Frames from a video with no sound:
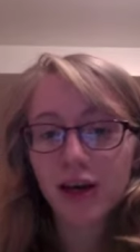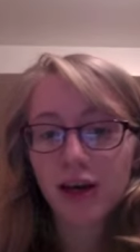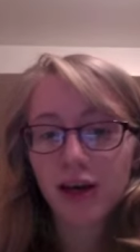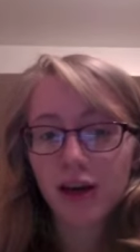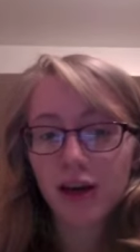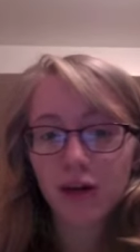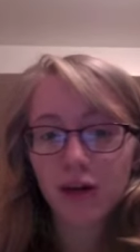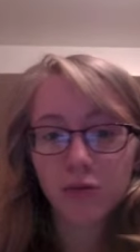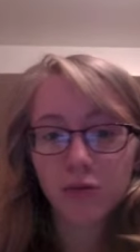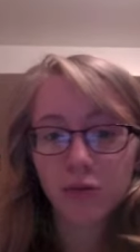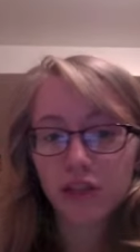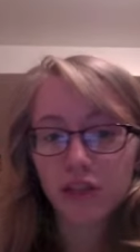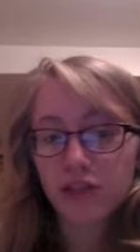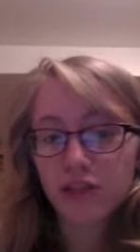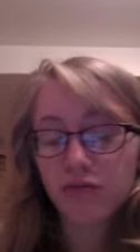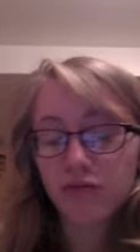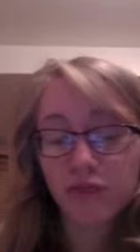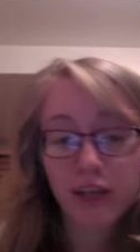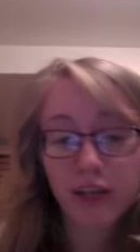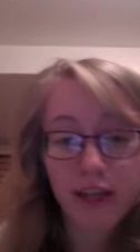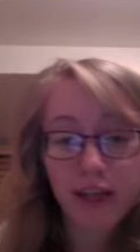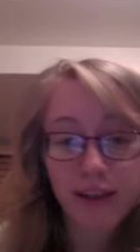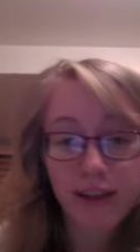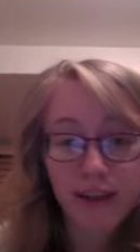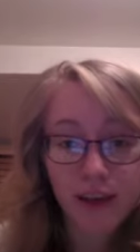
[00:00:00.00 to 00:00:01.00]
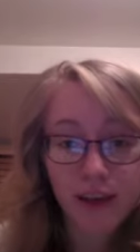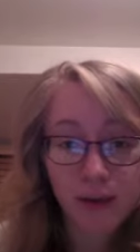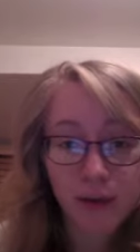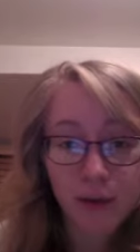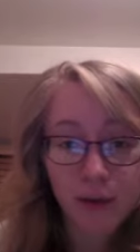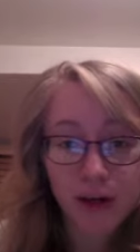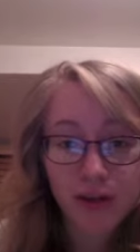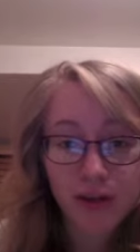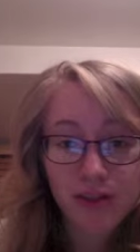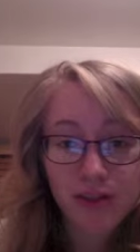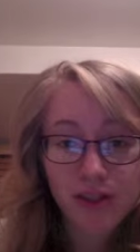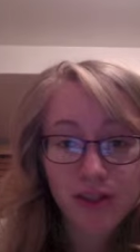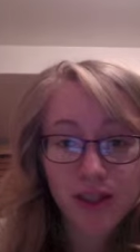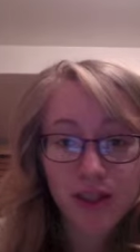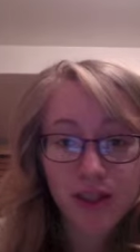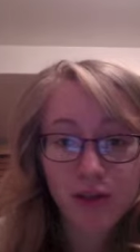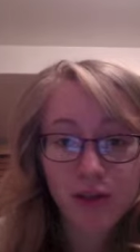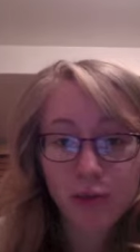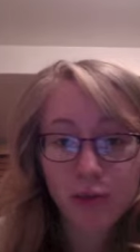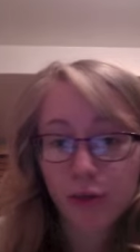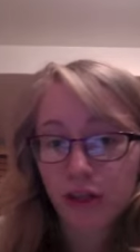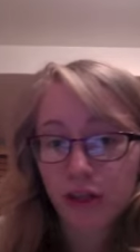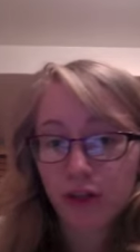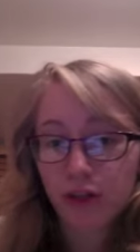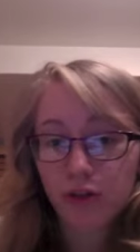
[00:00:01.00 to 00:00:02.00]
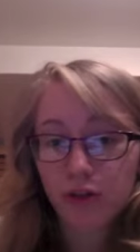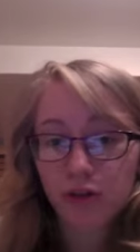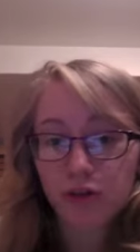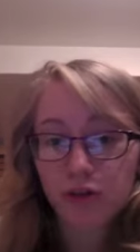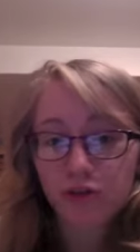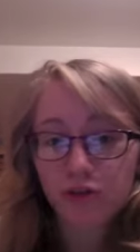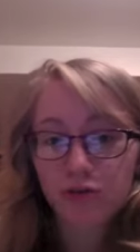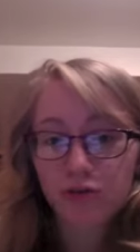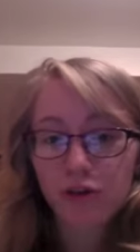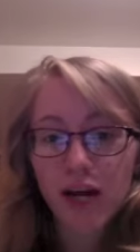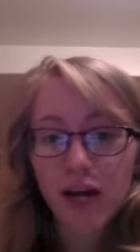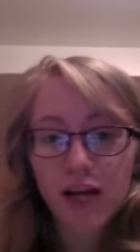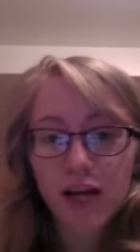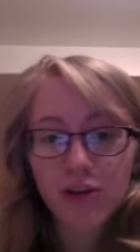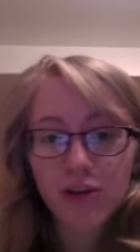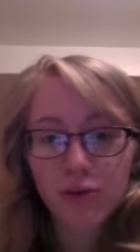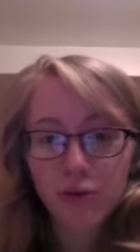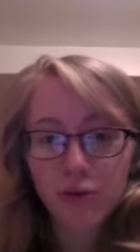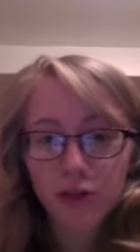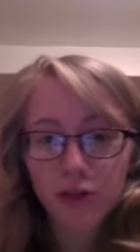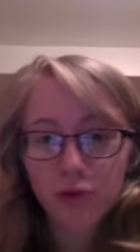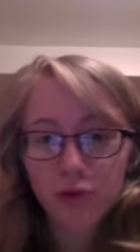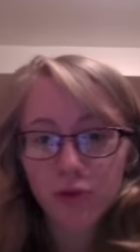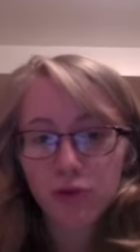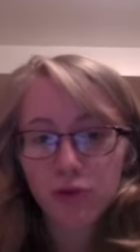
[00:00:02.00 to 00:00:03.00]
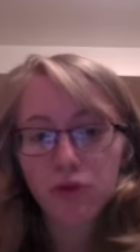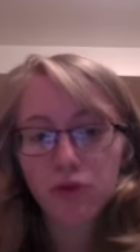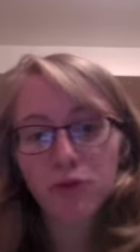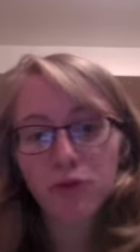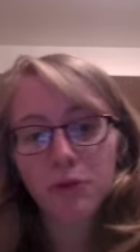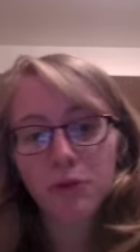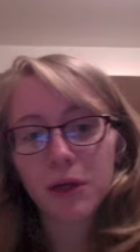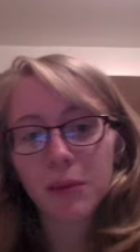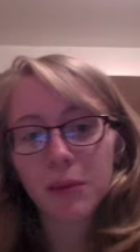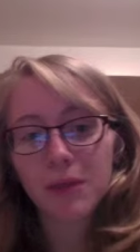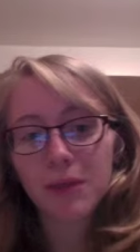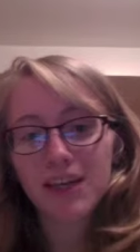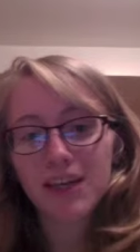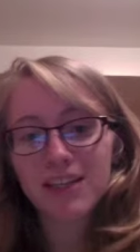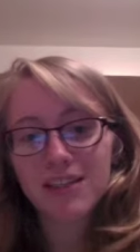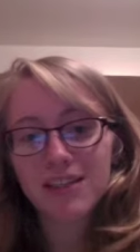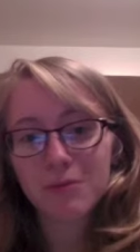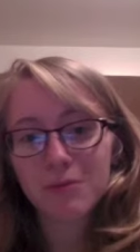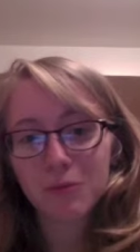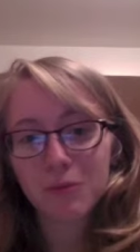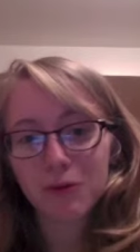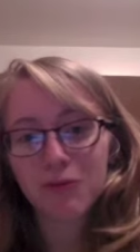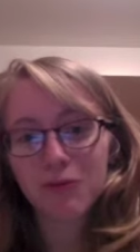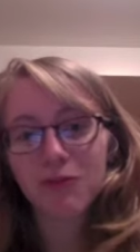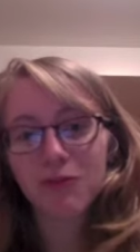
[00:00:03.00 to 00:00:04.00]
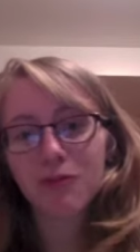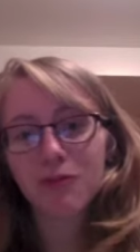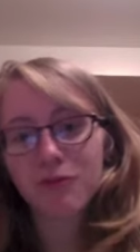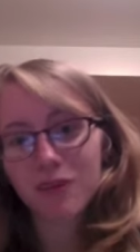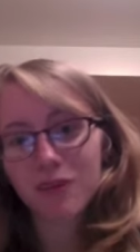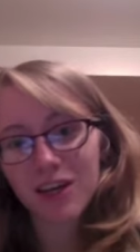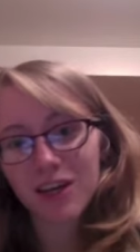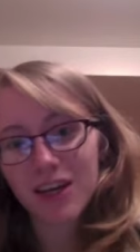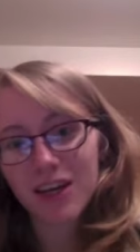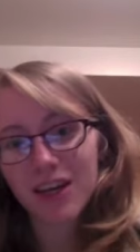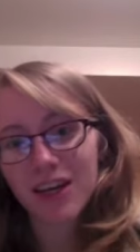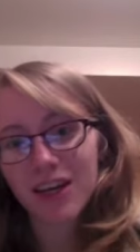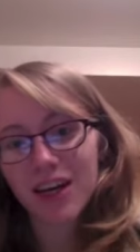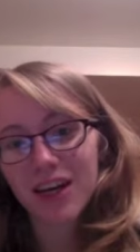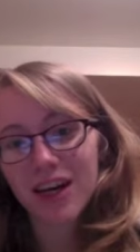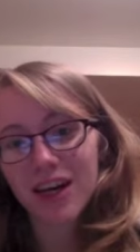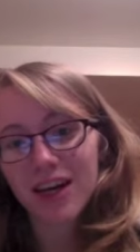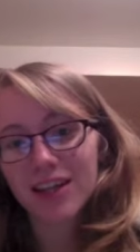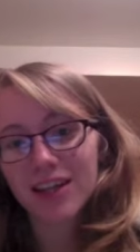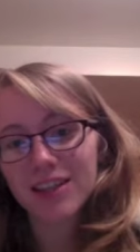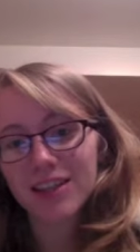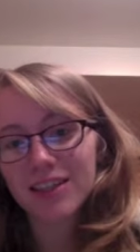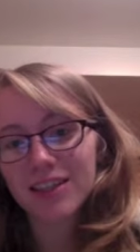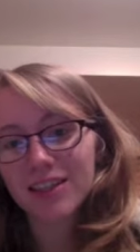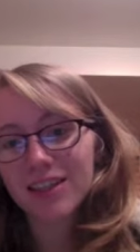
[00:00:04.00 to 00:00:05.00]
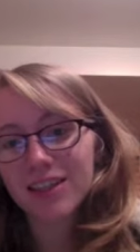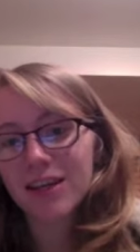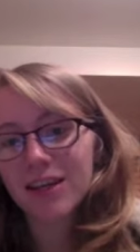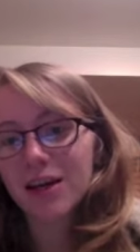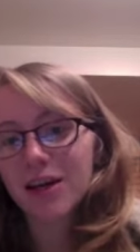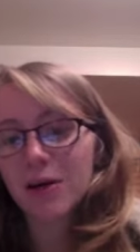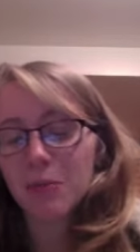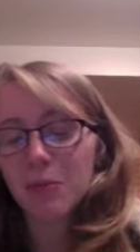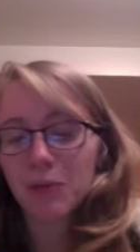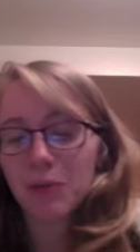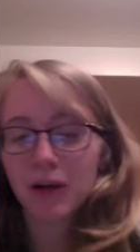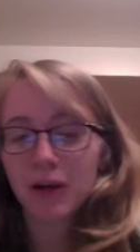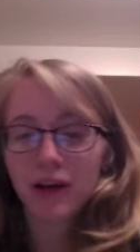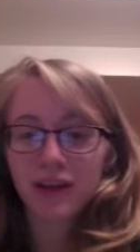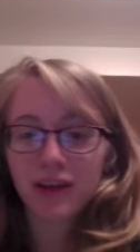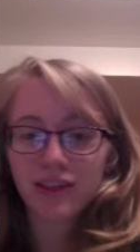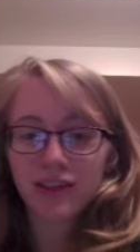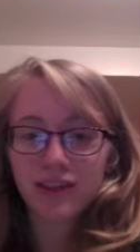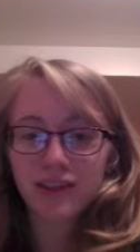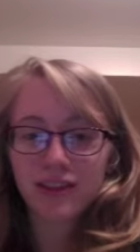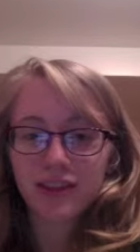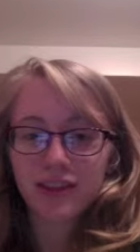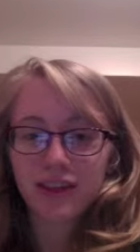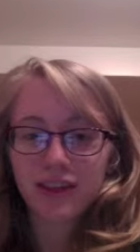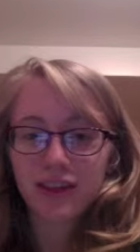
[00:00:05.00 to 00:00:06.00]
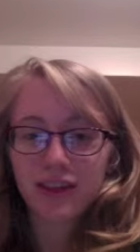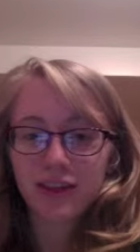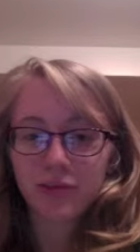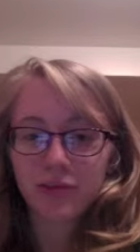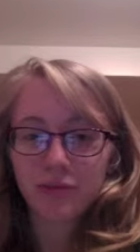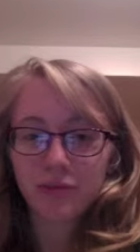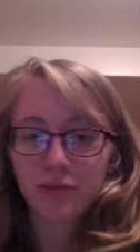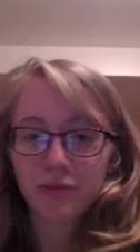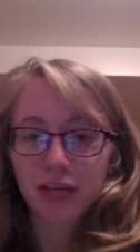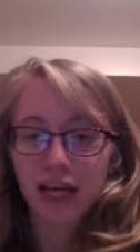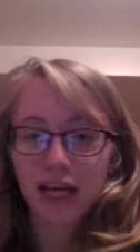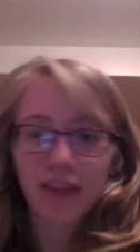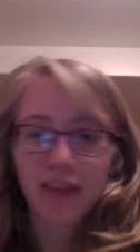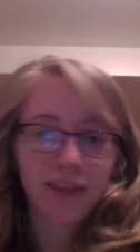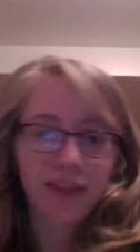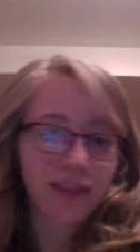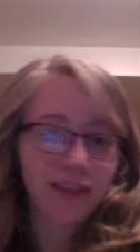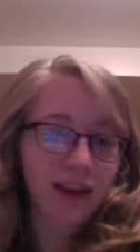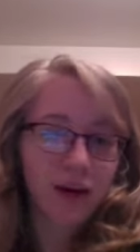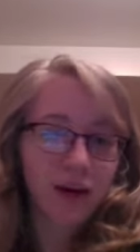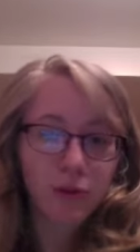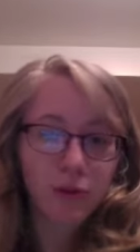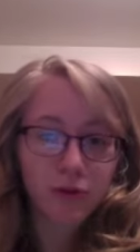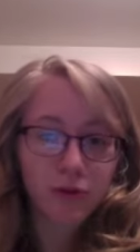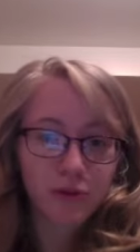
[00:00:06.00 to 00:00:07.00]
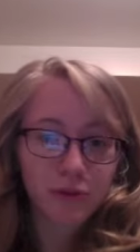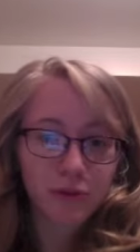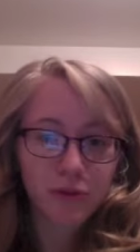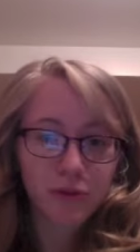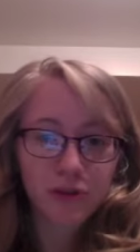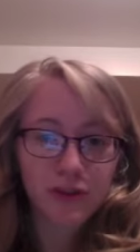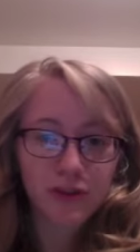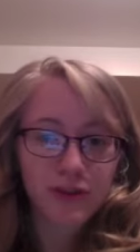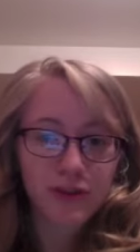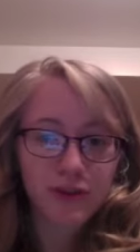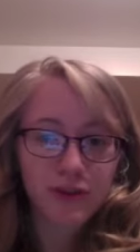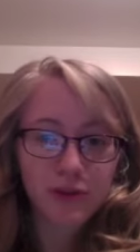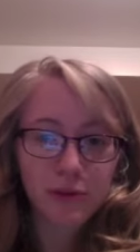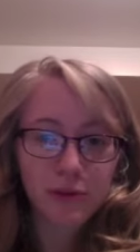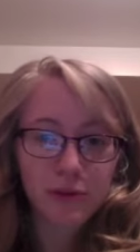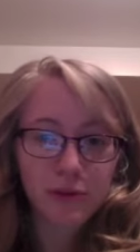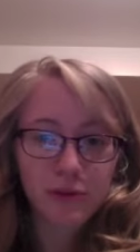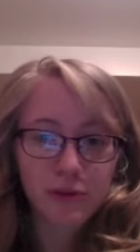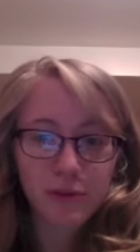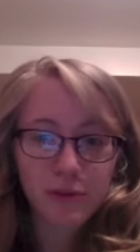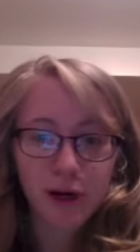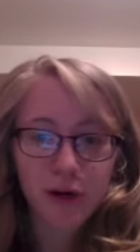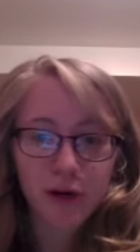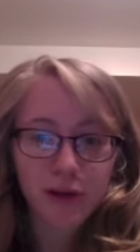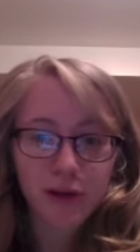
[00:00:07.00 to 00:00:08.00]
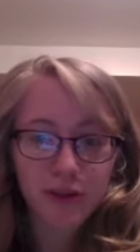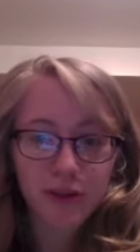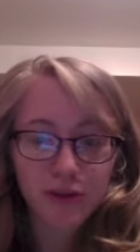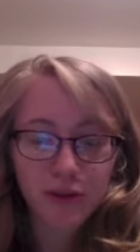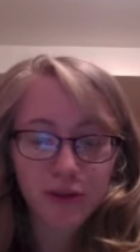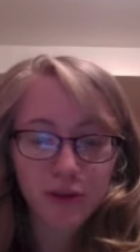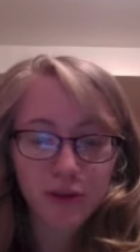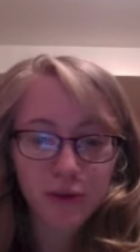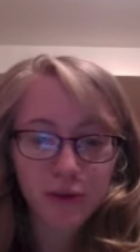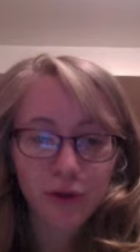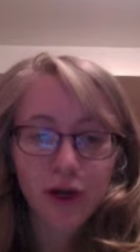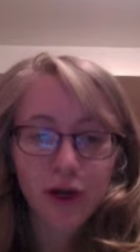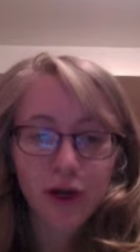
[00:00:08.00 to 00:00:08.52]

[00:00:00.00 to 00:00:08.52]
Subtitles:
We didn't really think about it. We used red, which would normally be a symbol for fear and blood, and that wasn't what the story was about at all.